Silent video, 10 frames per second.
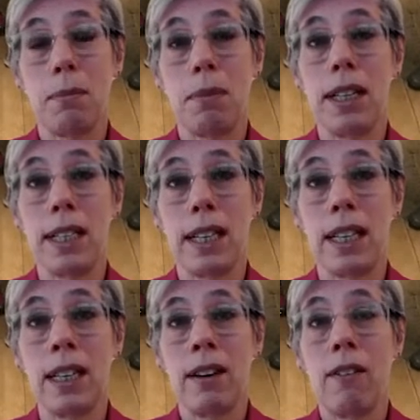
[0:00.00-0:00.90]

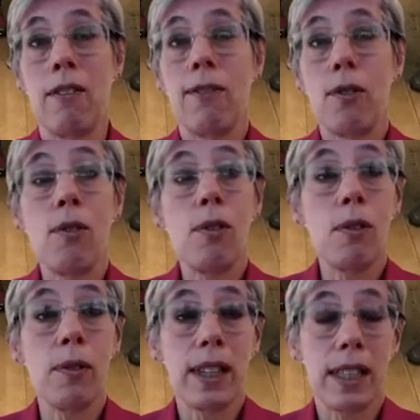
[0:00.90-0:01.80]
disability
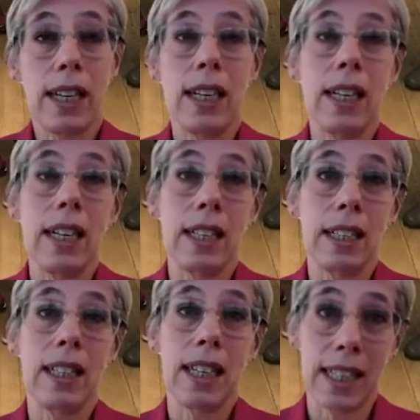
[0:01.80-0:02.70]
fall within
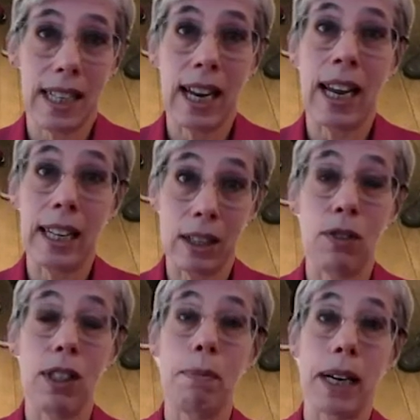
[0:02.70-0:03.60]
this end
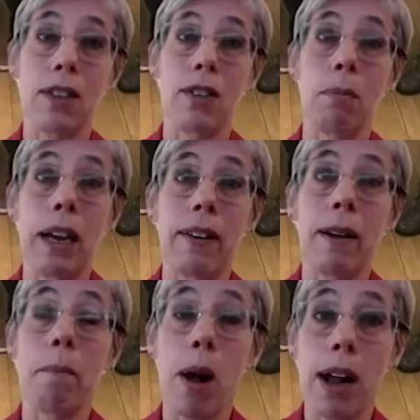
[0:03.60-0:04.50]
of the spectrum, having
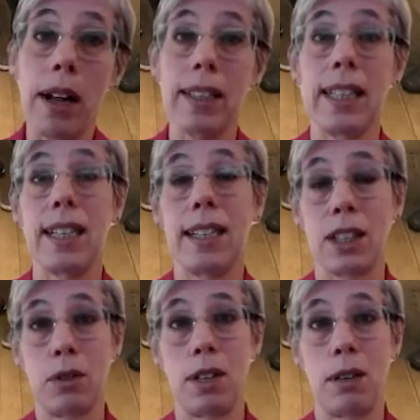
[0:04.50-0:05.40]
a mild
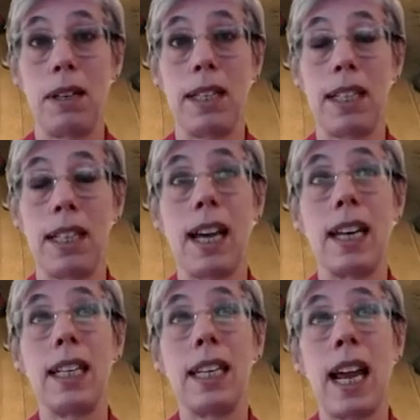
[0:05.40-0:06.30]
intellectual disability,
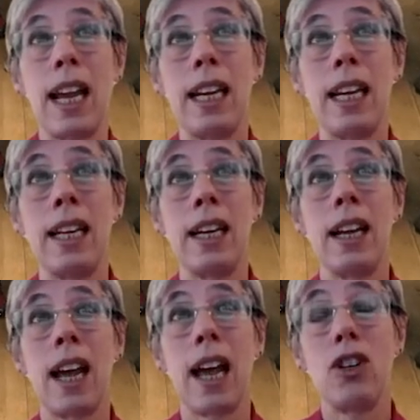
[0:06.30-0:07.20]
and they
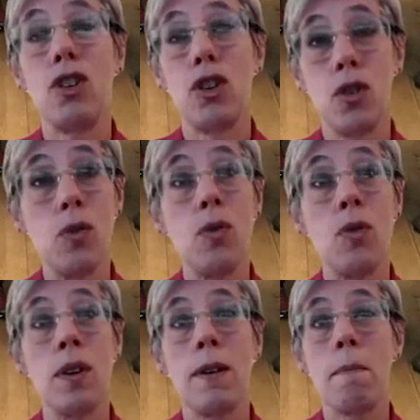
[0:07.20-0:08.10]
and
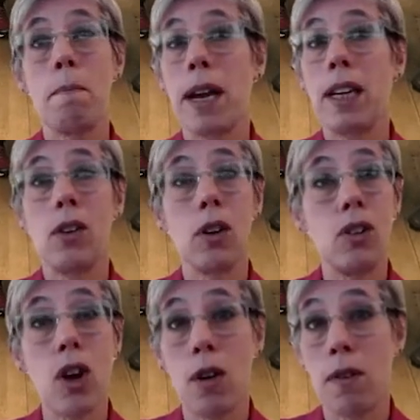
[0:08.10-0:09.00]
you may
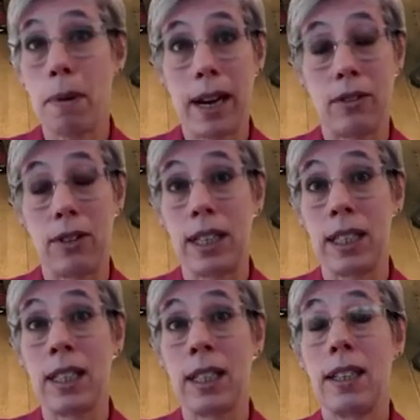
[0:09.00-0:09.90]
not know about
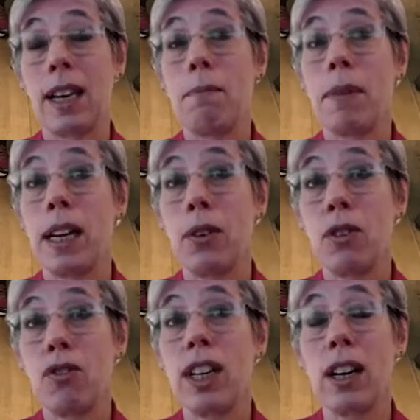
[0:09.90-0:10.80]
it. They may
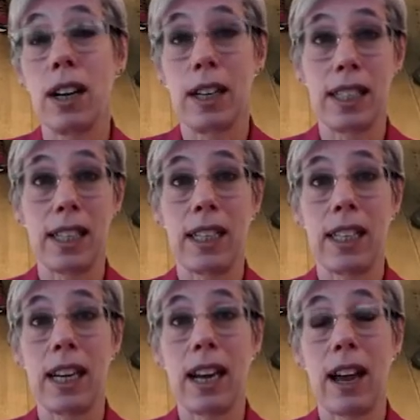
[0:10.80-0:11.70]
not realize that
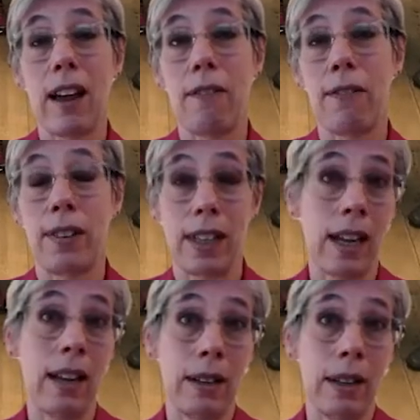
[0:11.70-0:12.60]
they have
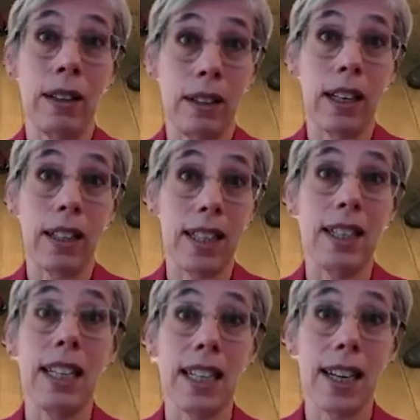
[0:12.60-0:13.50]
that it's
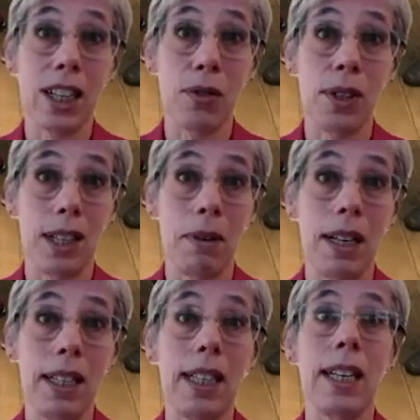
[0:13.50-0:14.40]
an intellectual
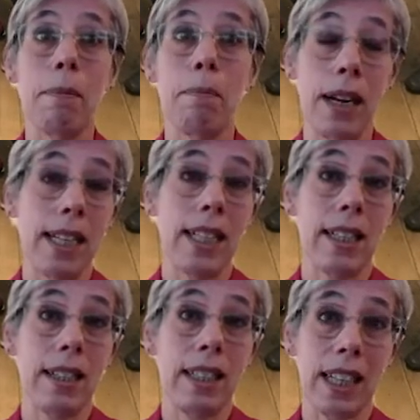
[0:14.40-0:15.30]
disability that
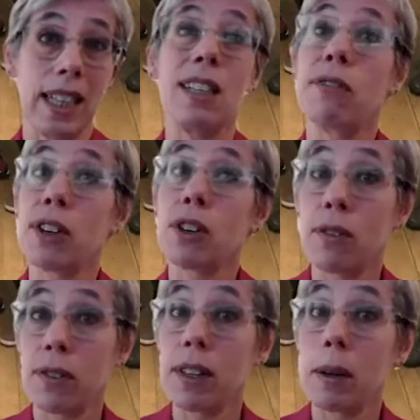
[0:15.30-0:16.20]
makes things
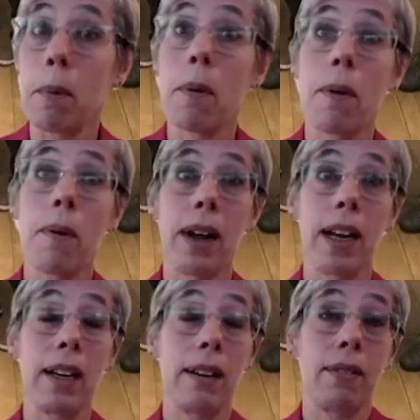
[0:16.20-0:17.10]
difficult for them
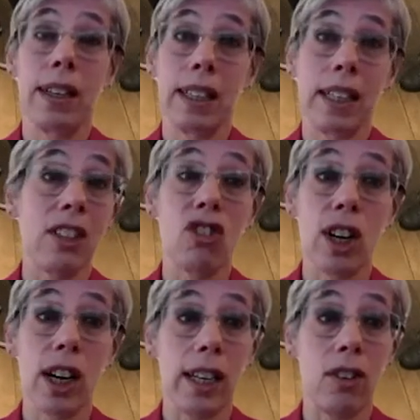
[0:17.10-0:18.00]
when things
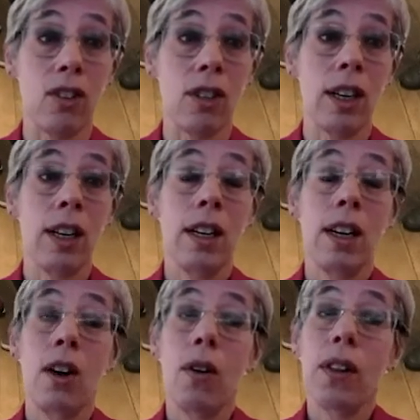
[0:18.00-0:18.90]
change.
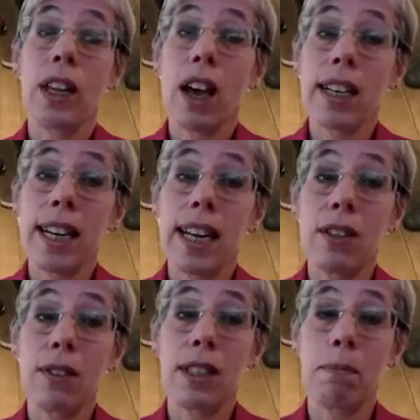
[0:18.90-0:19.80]
On the other
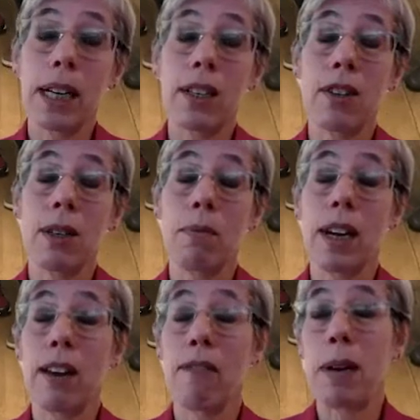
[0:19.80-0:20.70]
end of the spectrum,
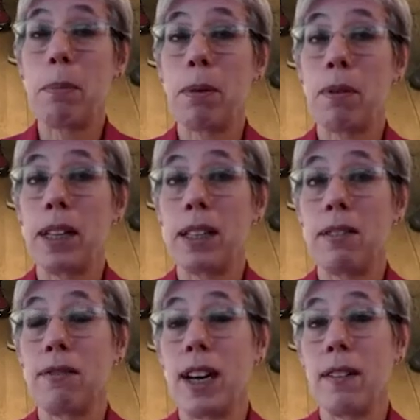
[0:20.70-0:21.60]
we have people with
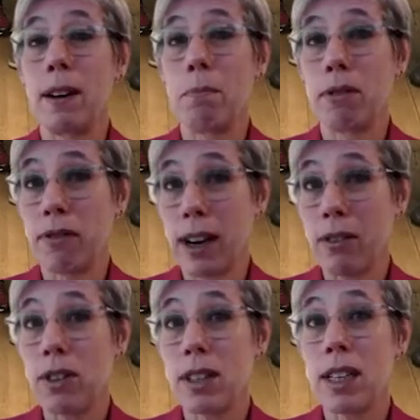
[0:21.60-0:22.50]
severe and
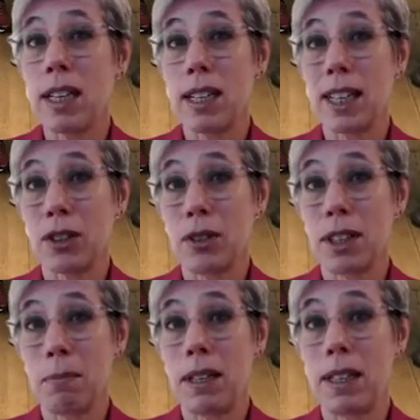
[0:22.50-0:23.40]
profound intellectual
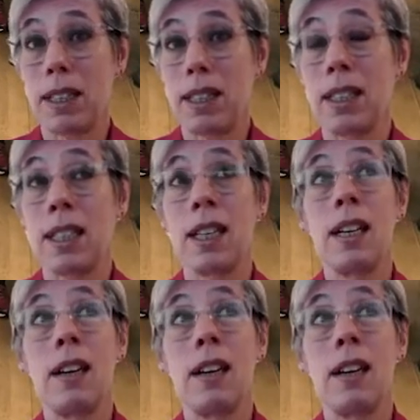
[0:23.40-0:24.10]
disabilities.